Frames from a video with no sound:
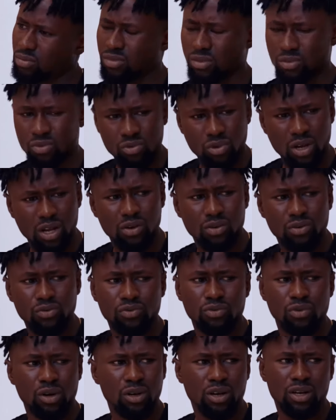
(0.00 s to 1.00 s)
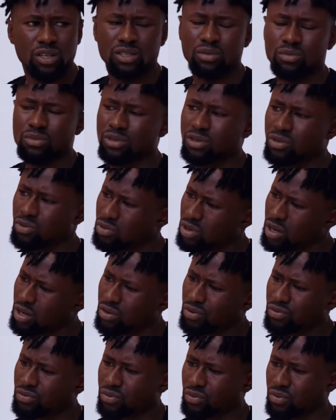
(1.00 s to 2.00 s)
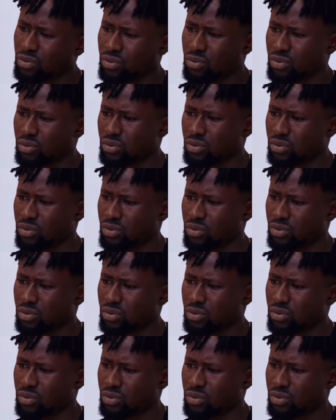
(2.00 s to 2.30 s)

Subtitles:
Baby, you know I love you. Why are you asking me this? You know I love you.